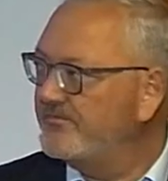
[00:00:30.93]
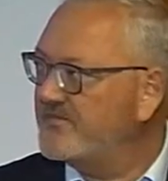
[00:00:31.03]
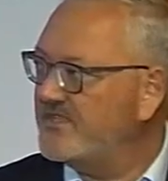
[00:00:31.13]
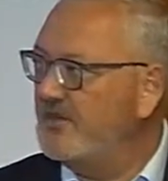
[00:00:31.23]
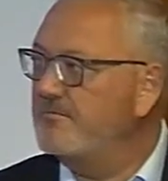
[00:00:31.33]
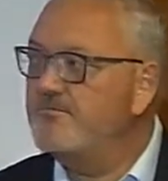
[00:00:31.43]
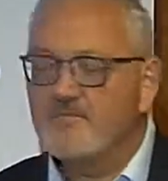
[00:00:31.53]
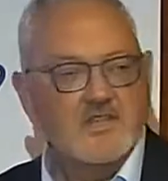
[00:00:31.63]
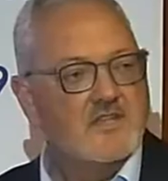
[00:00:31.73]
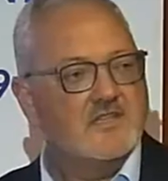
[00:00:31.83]
So,
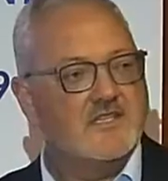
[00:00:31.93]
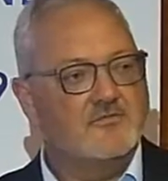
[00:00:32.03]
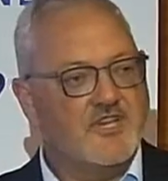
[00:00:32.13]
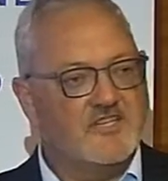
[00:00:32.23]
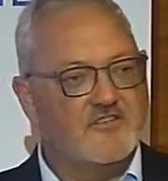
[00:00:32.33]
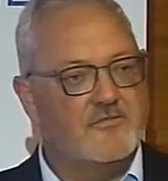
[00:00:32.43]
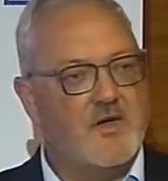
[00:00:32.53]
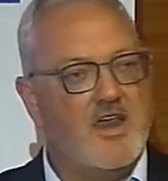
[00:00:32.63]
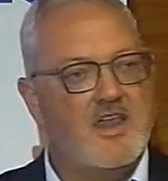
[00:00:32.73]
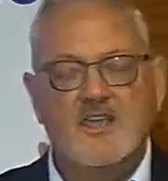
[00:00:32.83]
subject of
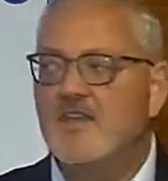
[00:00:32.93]
my